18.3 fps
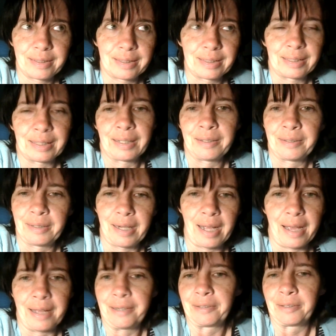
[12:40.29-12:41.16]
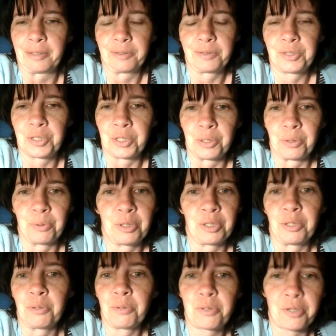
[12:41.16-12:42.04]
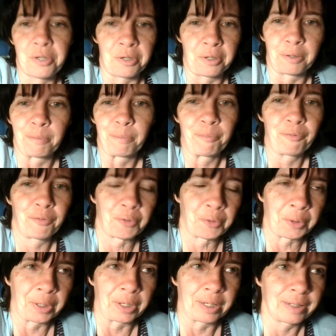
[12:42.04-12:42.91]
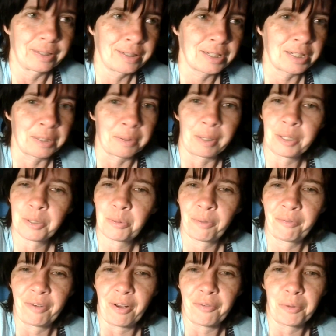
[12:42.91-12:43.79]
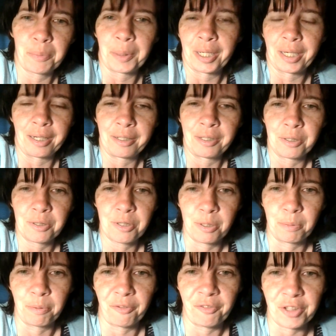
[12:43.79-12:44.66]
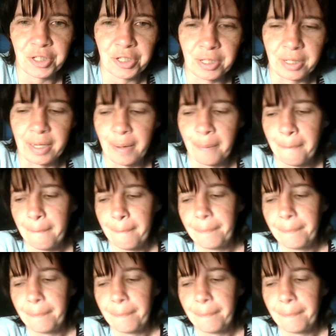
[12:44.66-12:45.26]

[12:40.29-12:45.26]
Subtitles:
I don't know, do YouTube for Dewey's. We've never been on YouTube officially.